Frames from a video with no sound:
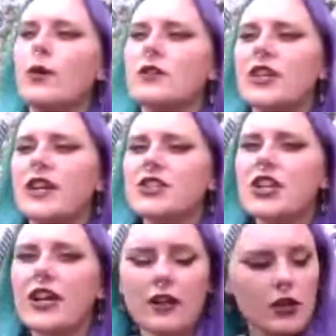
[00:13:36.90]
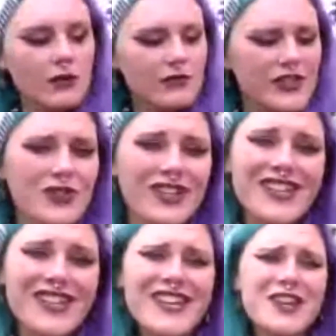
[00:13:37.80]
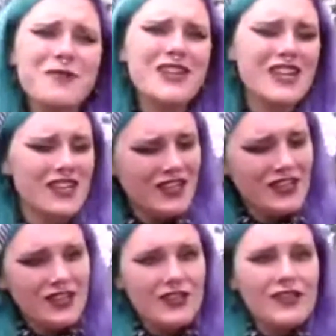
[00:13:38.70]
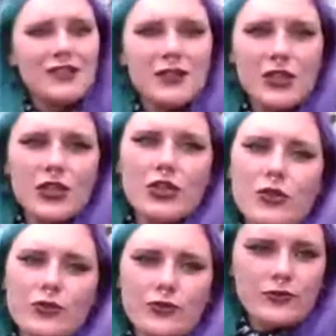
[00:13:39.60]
Check, check. Hopefully you can hear me. Oof.